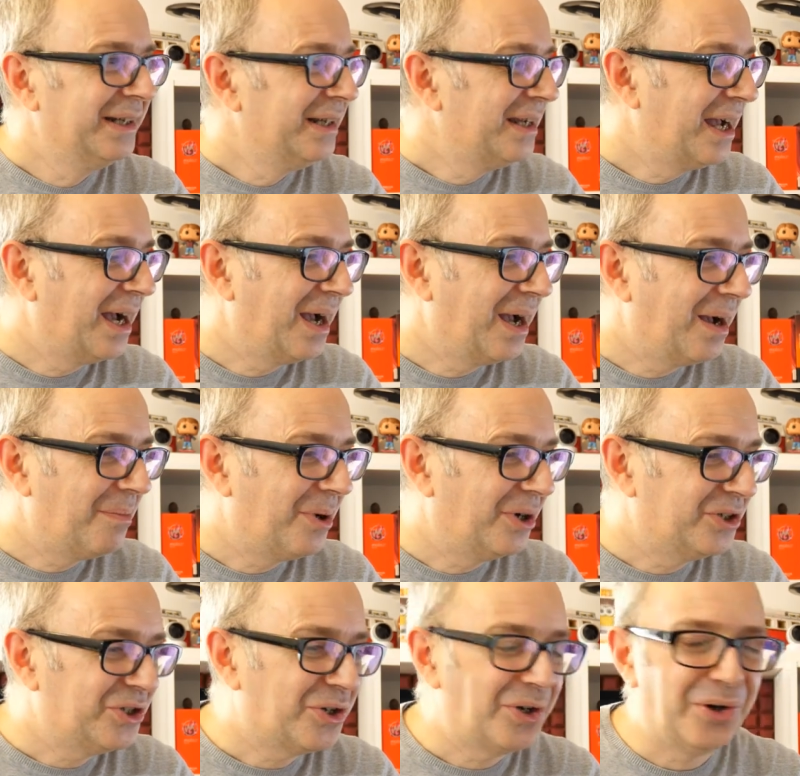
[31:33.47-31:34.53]
Um, I
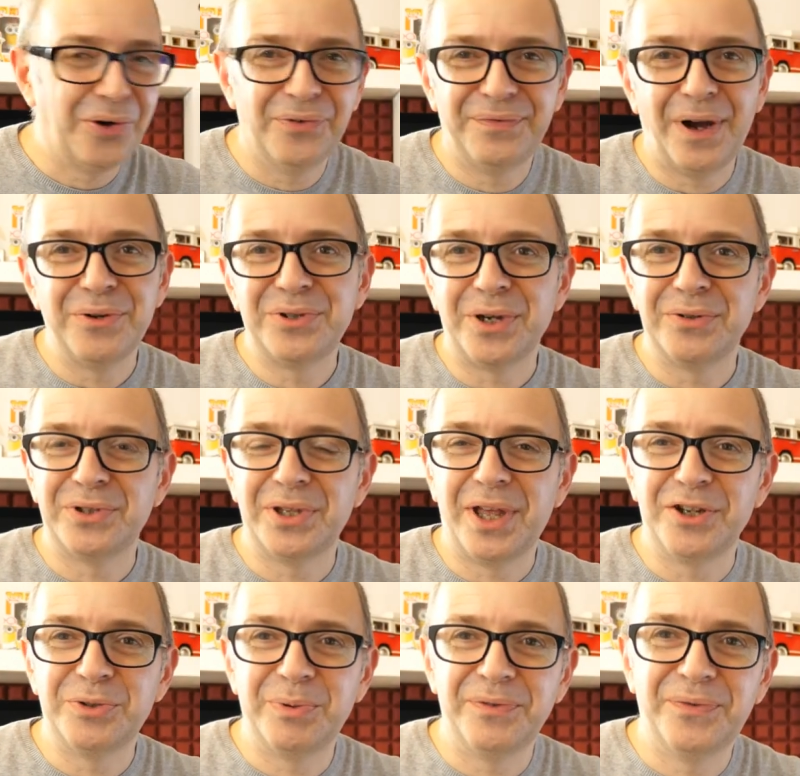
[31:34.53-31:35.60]
took a lot of photos of
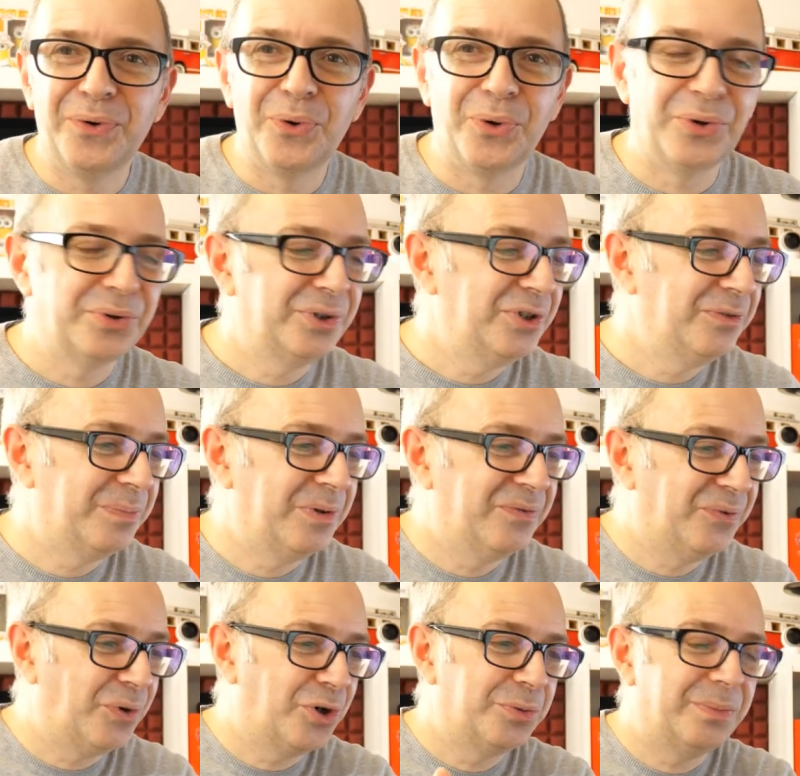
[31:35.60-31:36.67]
those before. You've been
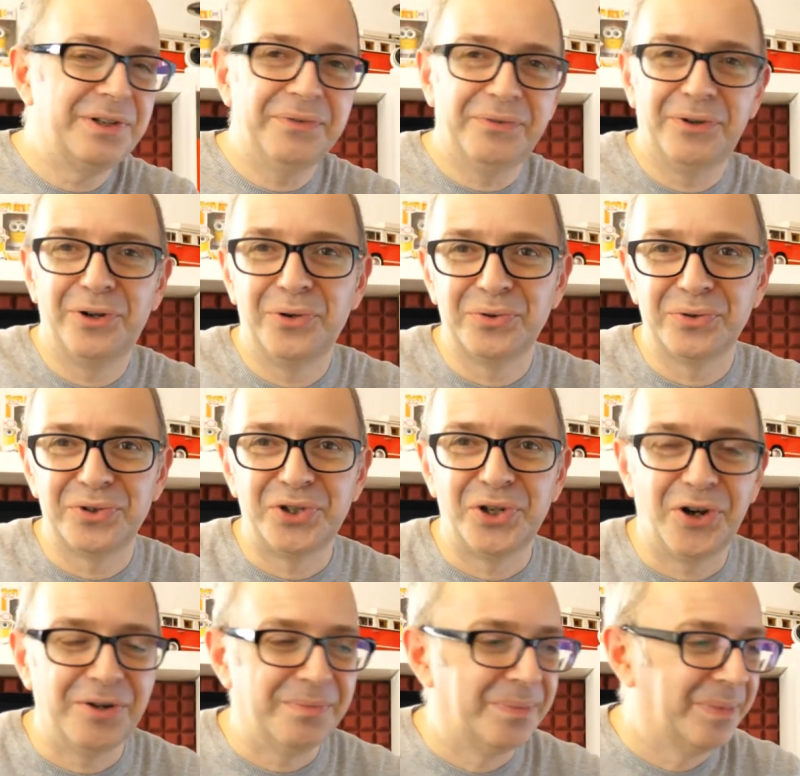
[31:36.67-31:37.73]
following me for a long
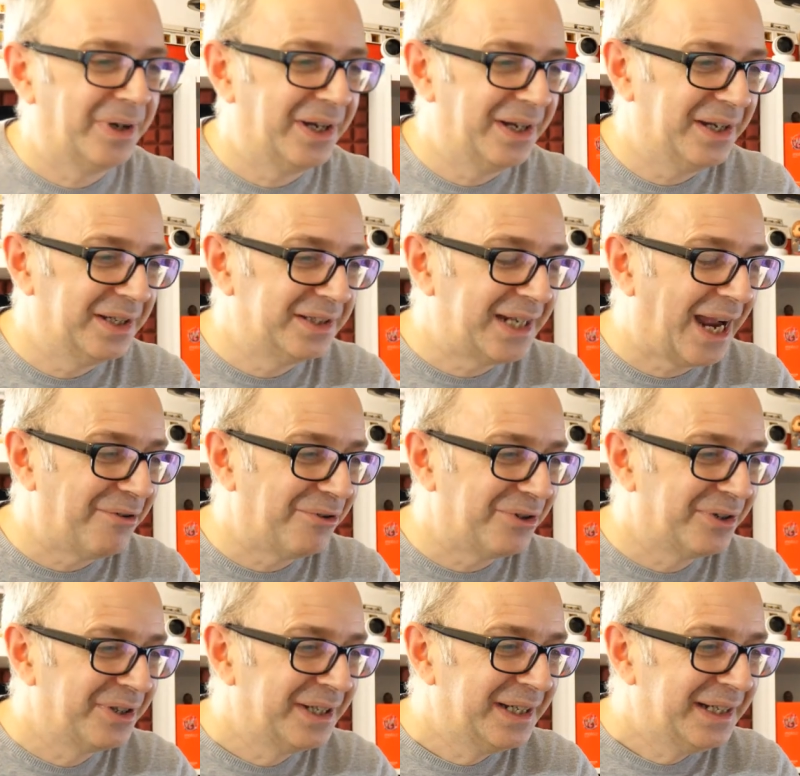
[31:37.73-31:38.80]
time, uh,
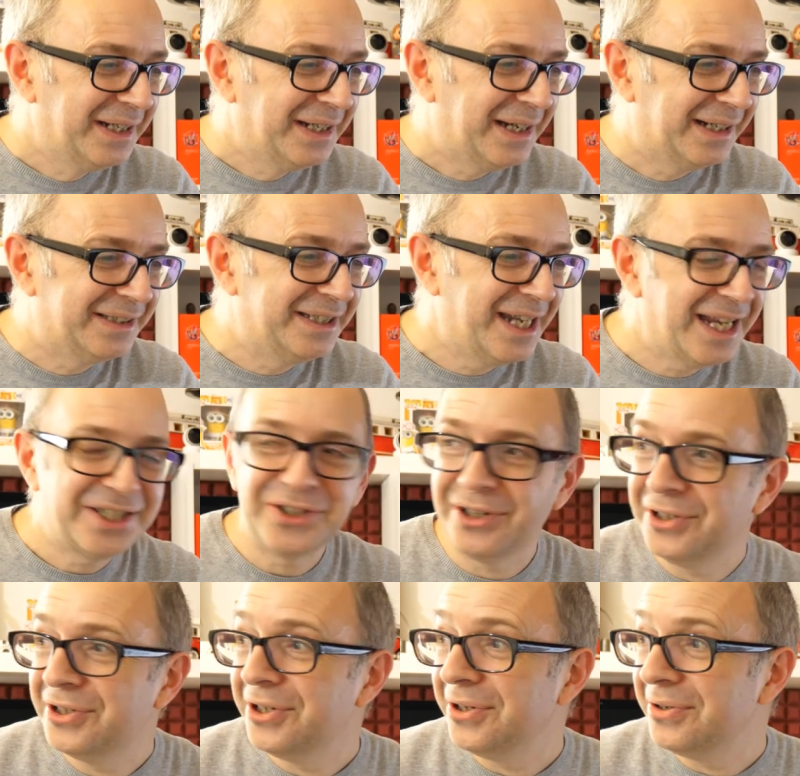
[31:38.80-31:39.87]
Darren. And yes,
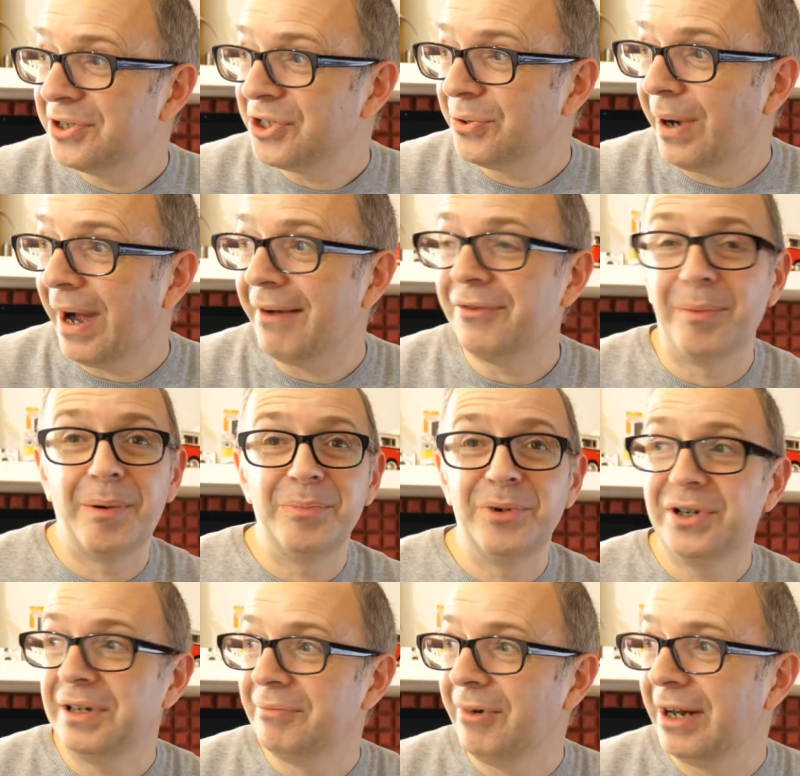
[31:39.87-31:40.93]
I do still have them. I'm
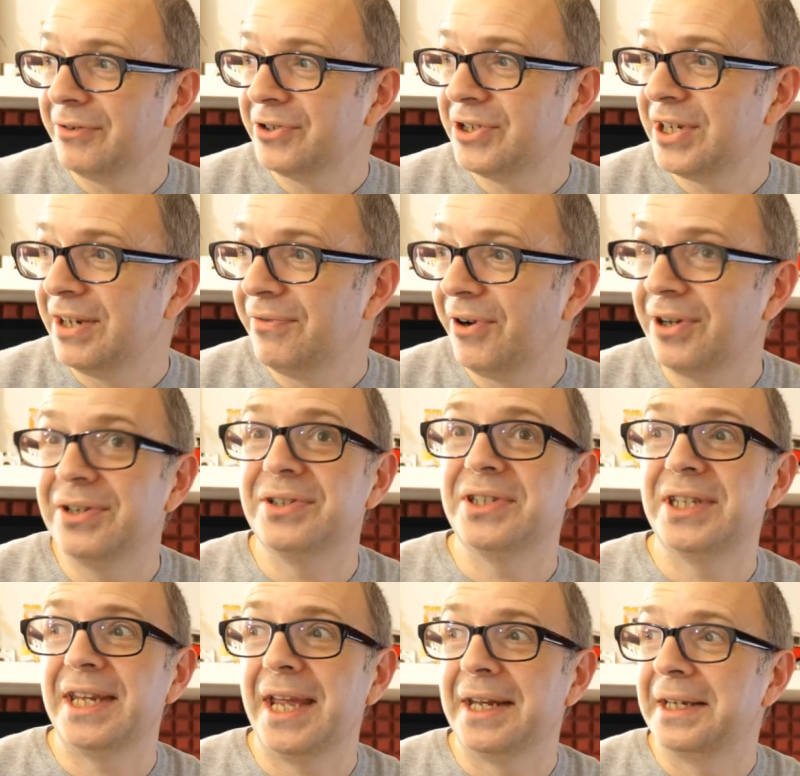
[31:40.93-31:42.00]
looking around to see if I can
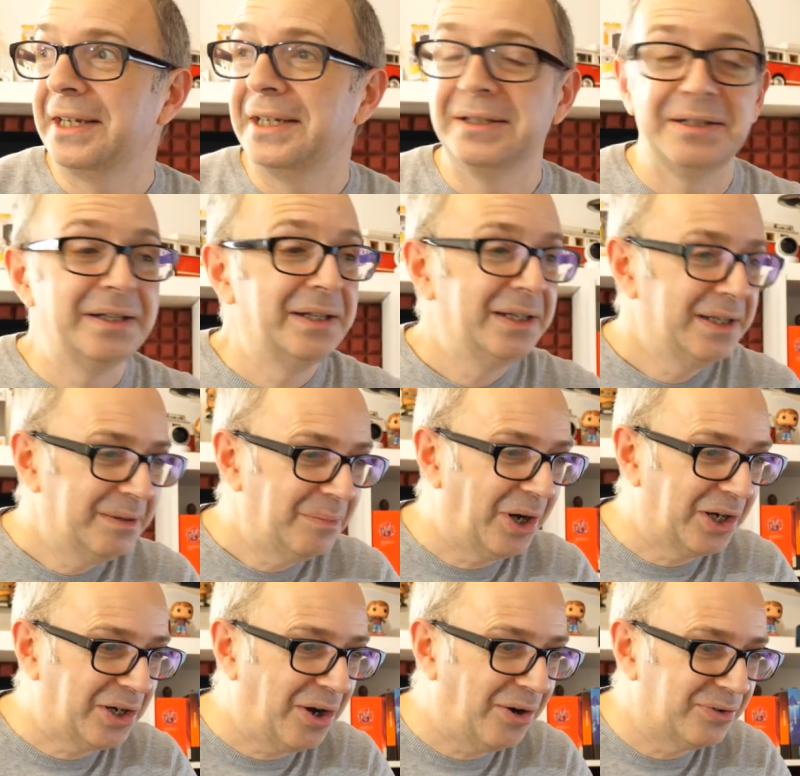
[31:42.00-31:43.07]
see any, but
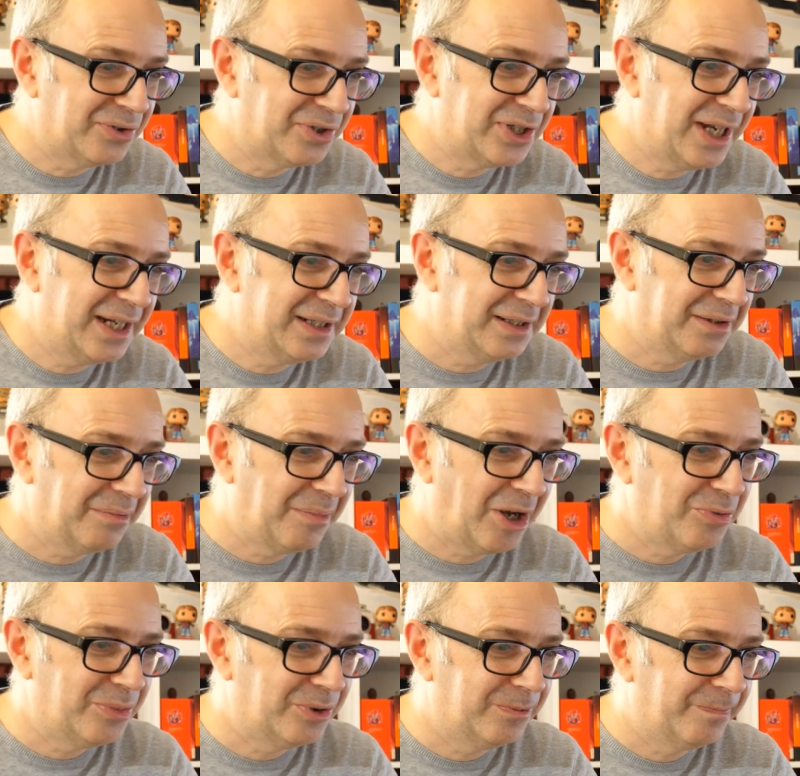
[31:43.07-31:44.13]
I can't see any at the
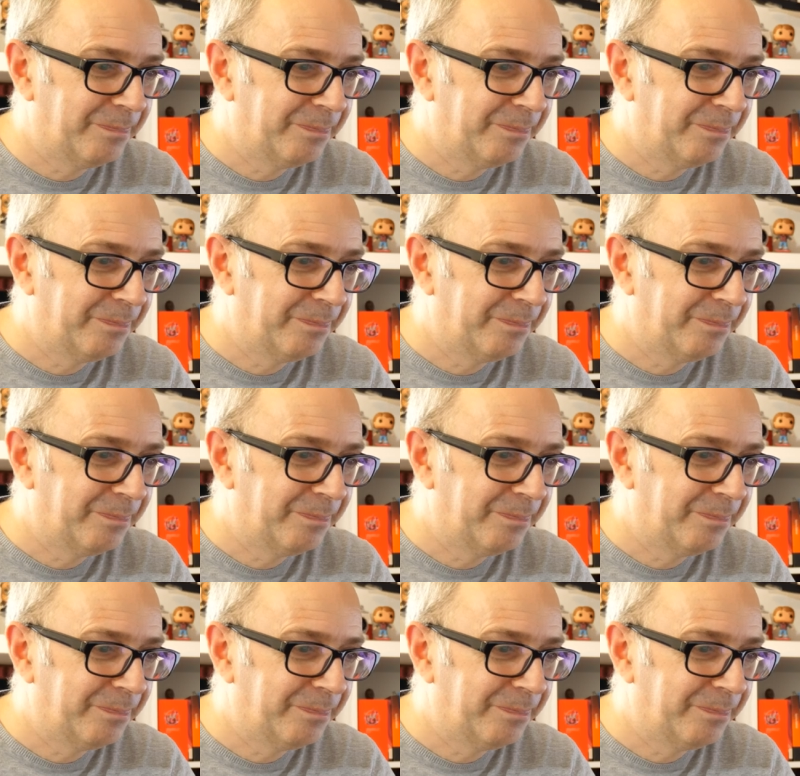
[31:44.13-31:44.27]
moment.